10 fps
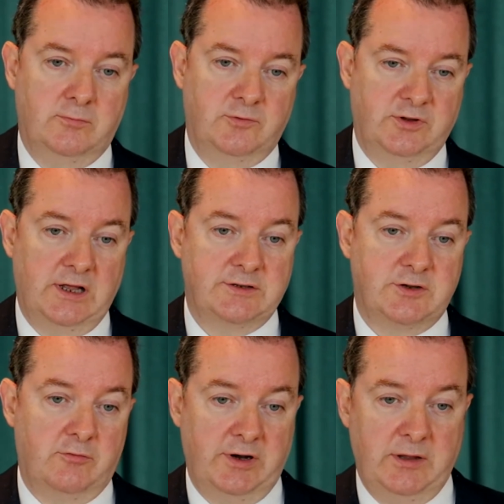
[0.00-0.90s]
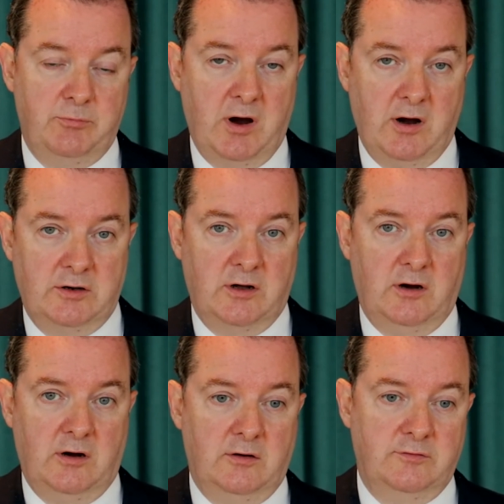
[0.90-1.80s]
So that's already part
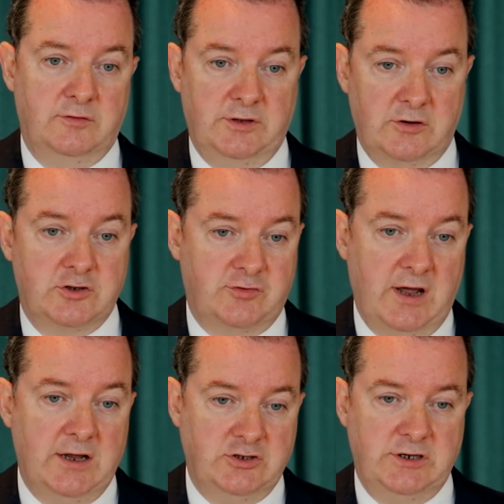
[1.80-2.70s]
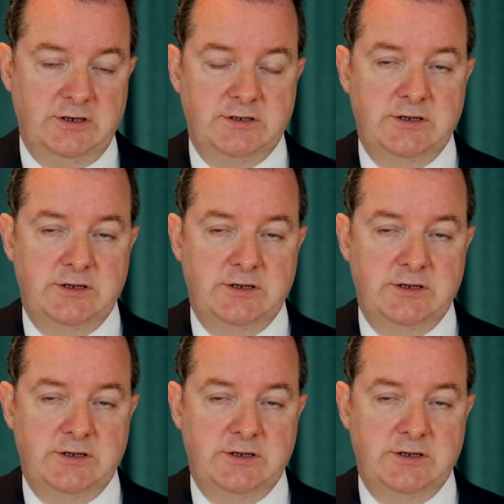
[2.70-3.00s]
of their strategies.